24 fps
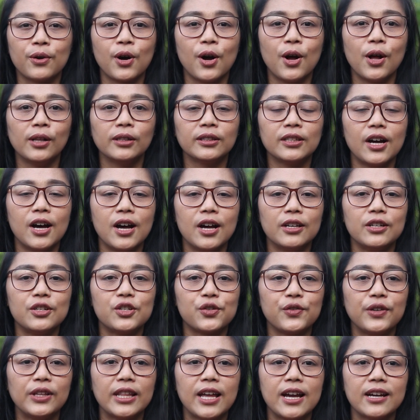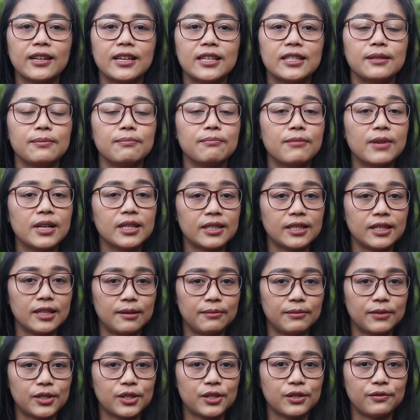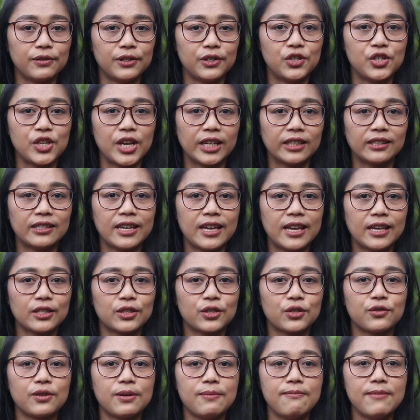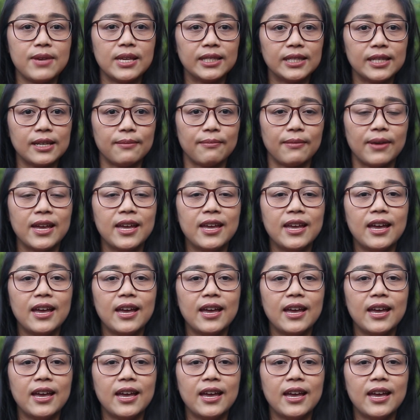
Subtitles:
called on Sri Lanka's Muslims to reject extremism